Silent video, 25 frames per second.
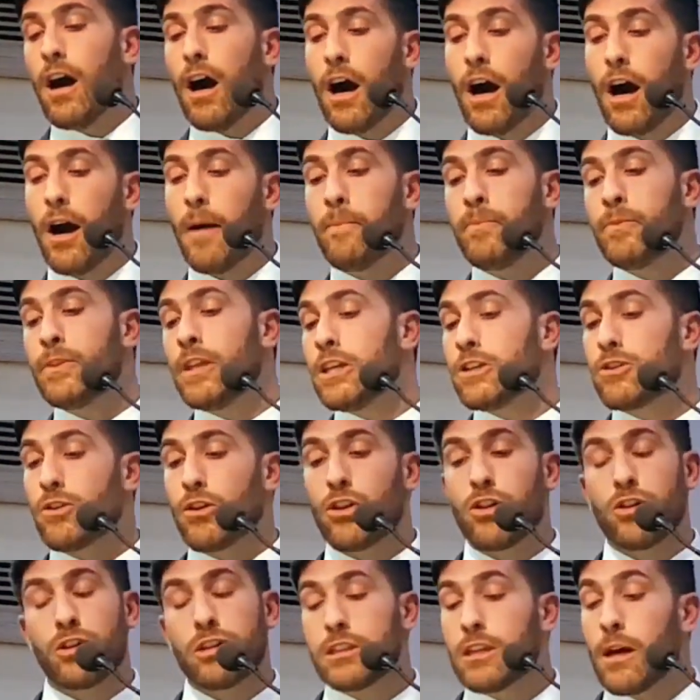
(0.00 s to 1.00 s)
Um, these
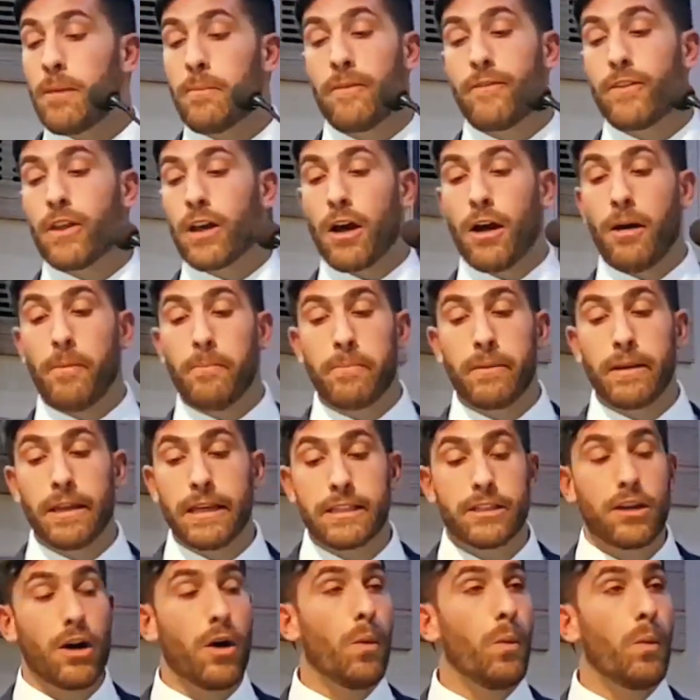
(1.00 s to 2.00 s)
are some of the
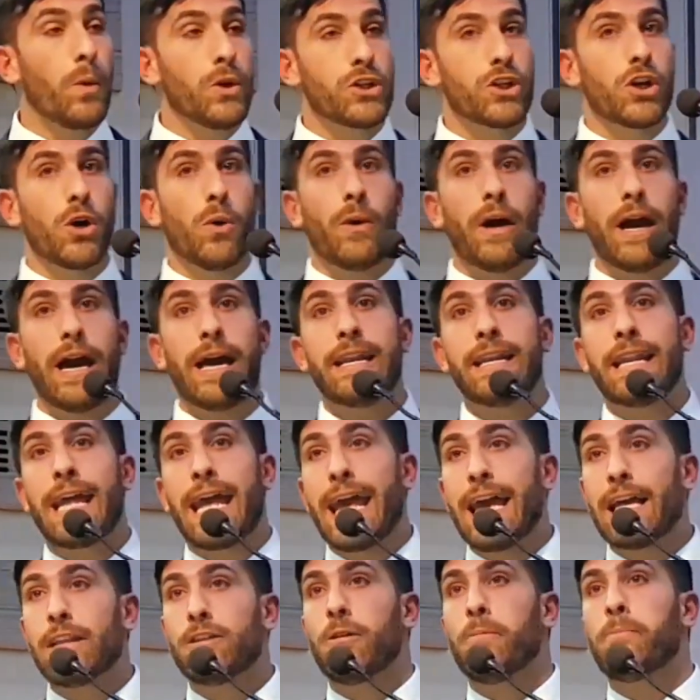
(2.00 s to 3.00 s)
companies which go ahead
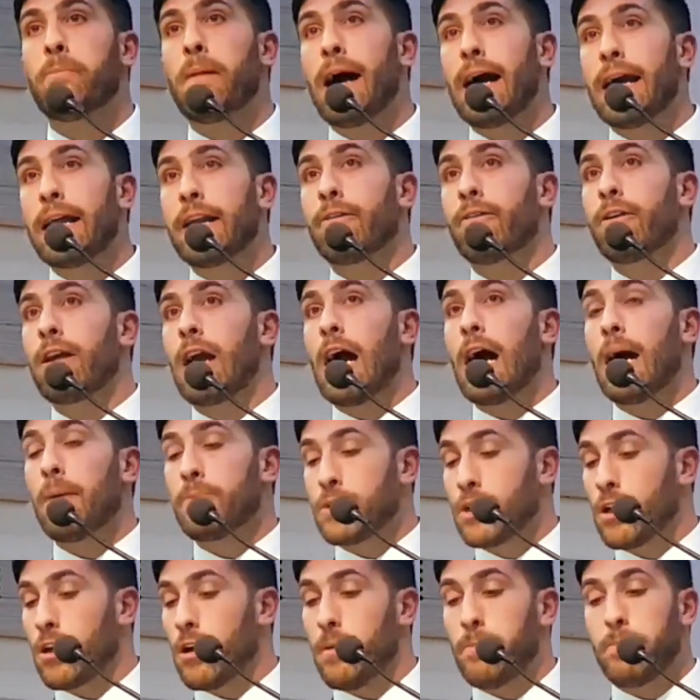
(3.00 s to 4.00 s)
and handle binary
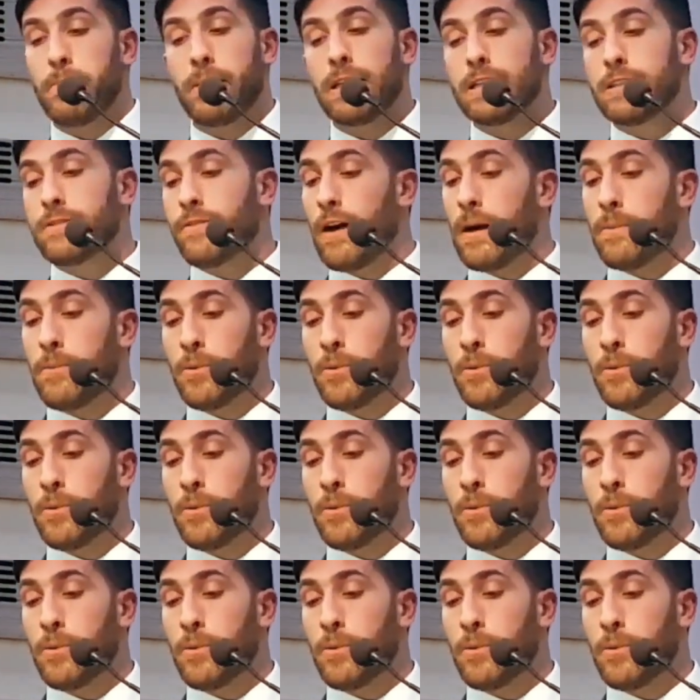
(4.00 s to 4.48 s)
option companies,